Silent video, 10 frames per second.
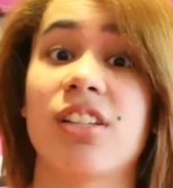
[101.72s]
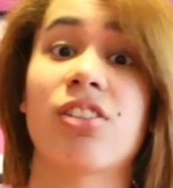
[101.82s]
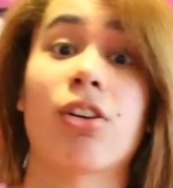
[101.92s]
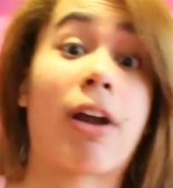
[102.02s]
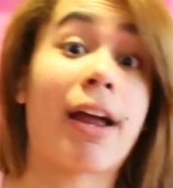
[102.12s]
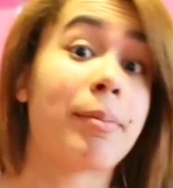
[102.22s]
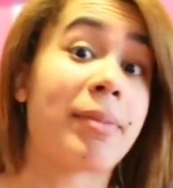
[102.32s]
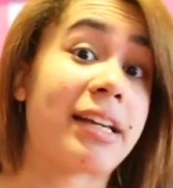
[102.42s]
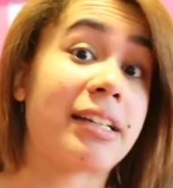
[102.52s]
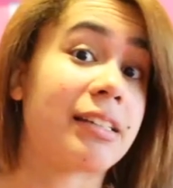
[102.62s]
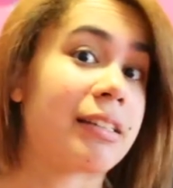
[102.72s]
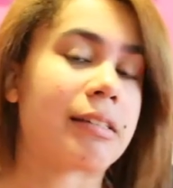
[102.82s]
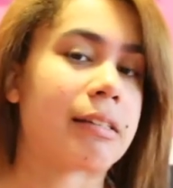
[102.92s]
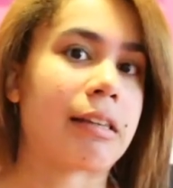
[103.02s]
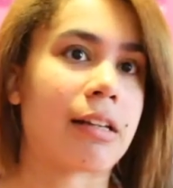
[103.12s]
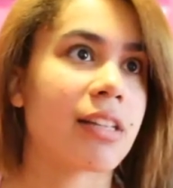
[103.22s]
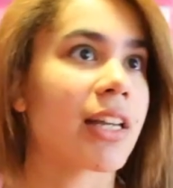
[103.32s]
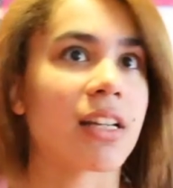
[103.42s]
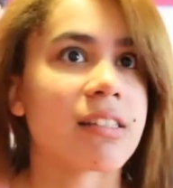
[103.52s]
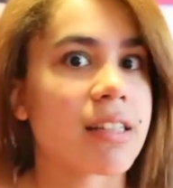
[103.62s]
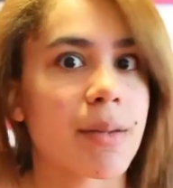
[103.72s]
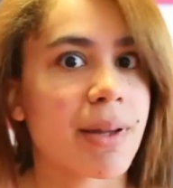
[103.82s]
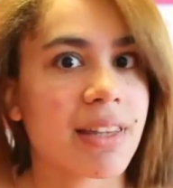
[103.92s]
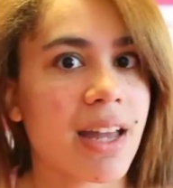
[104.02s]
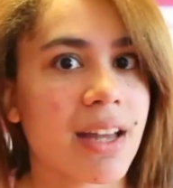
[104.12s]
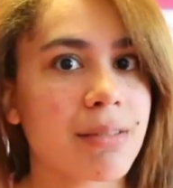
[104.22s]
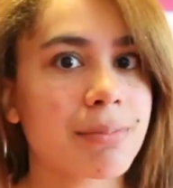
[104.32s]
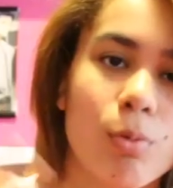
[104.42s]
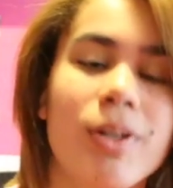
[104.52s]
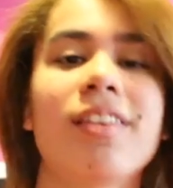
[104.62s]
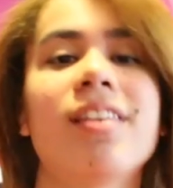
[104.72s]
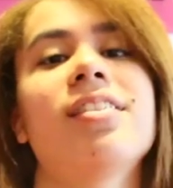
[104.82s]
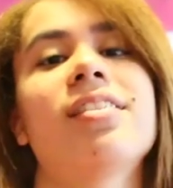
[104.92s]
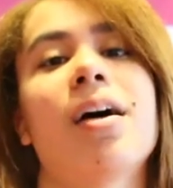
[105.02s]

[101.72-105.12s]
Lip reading: alright, man. There's nothing else I can say about that. With this